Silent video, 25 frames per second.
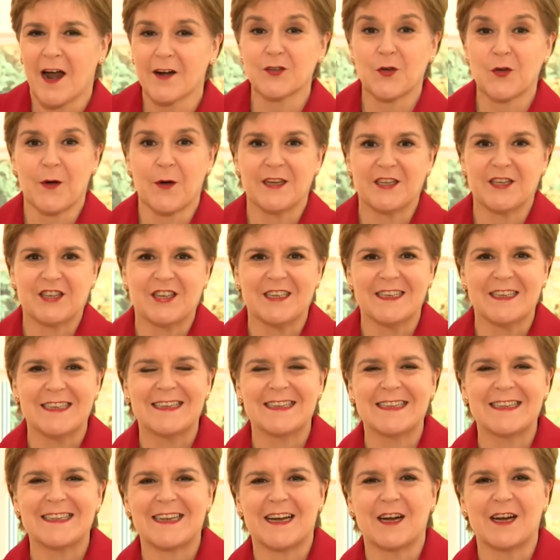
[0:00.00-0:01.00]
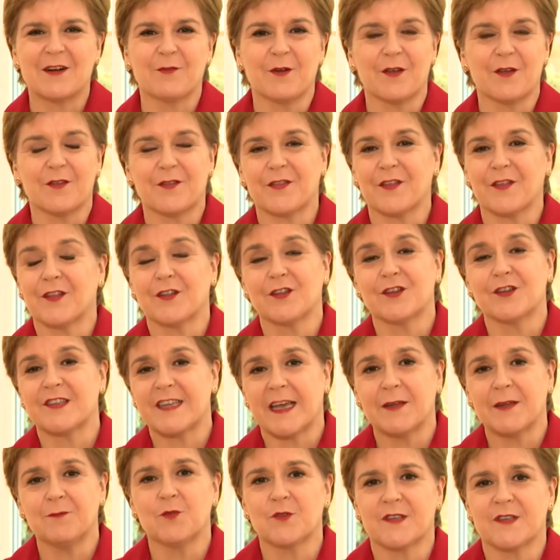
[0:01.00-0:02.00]
hard question to start with. Look,
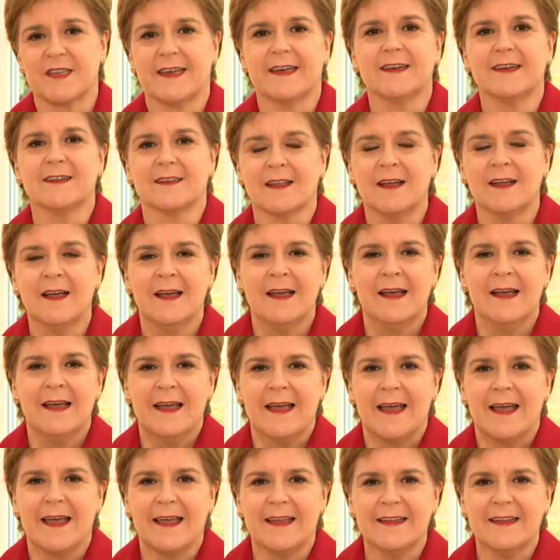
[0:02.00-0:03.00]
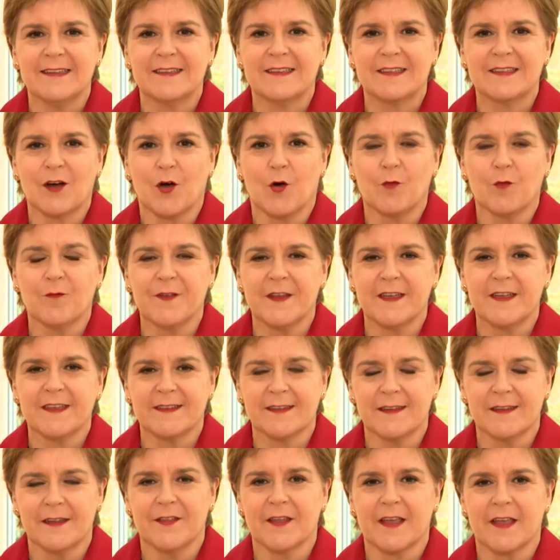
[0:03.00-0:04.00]
time will tell. It's
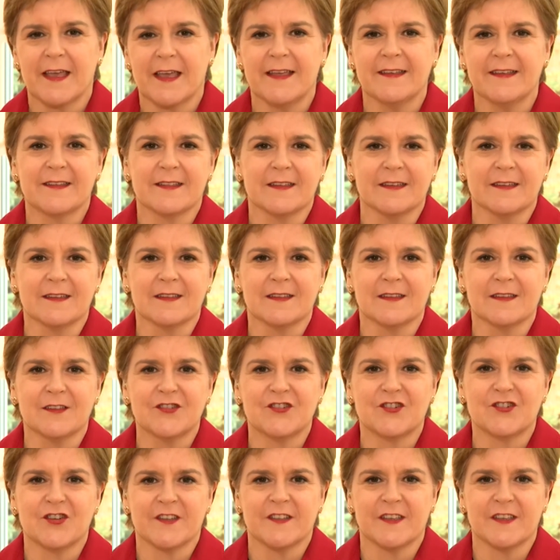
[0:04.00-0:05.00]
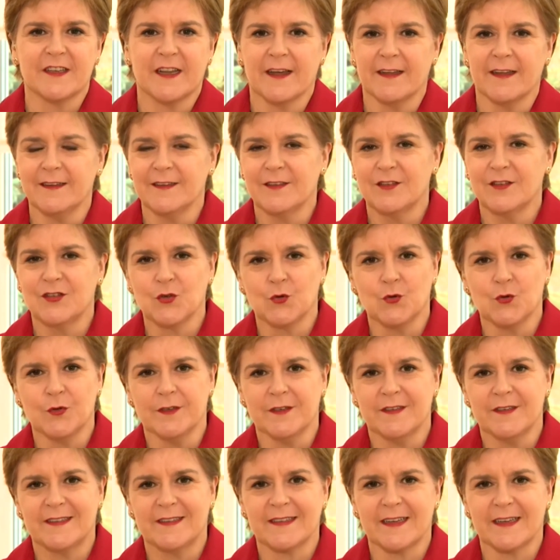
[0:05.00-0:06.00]
obviously the case that Liz Truss and I
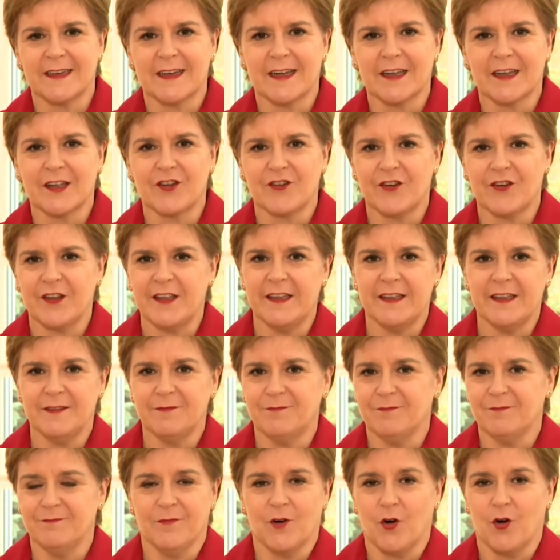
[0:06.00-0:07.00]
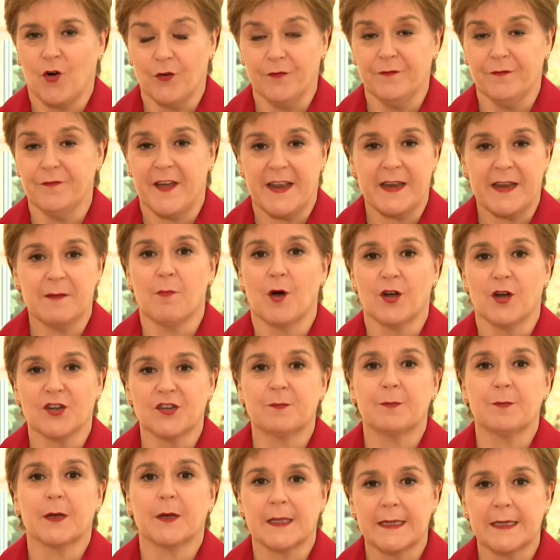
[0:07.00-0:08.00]
don't agree on very
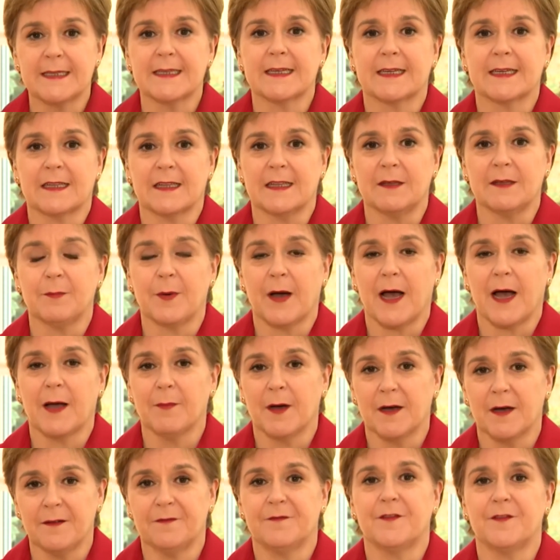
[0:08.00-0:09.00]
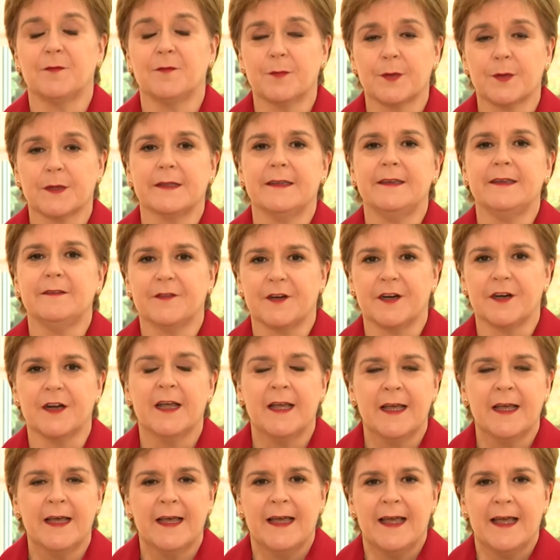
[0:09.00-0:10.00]
much politically, but I'm a firm believer
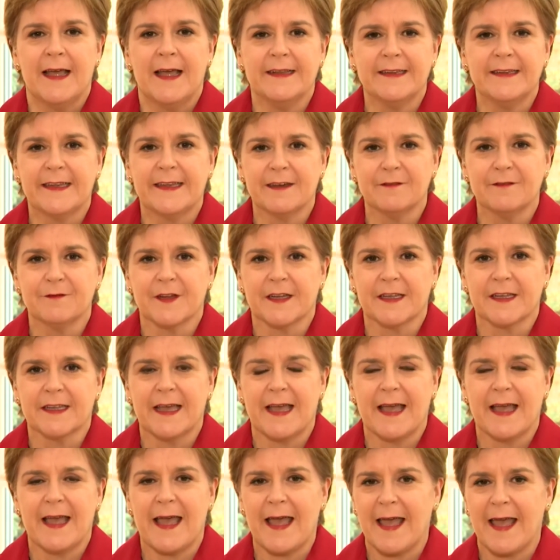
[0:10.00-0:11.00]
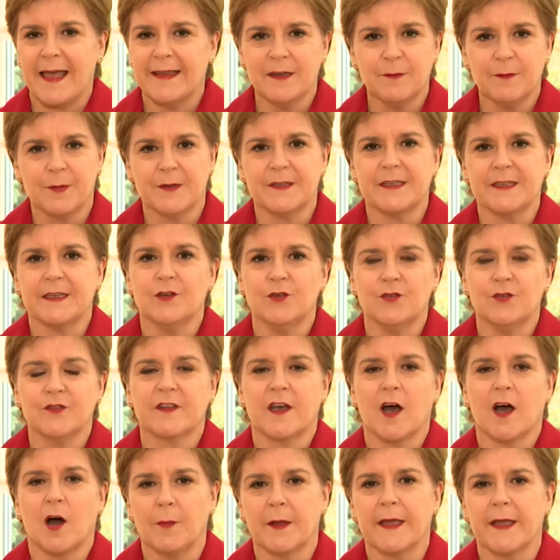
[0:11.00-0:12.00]
in giving anybody who's
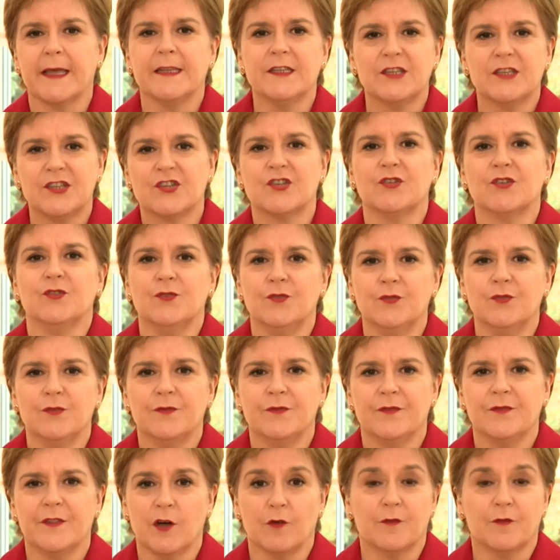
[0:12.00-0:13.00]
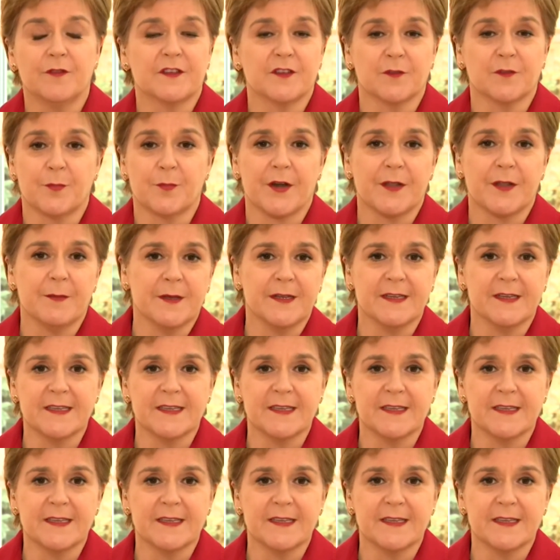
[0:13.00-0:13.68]
coming into the office of Prime